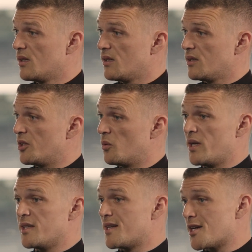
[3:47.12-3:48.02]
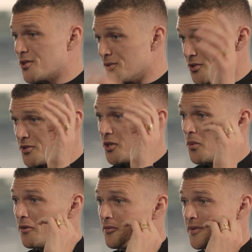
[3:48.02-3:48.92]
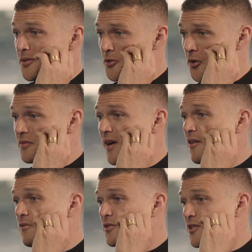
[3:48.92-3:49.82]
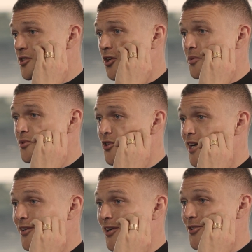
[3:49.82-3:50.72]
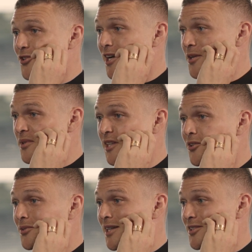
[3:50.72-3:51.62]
when internationals used to go off, I think there was only 5 of us at Tottenham's training ground training with the young lads.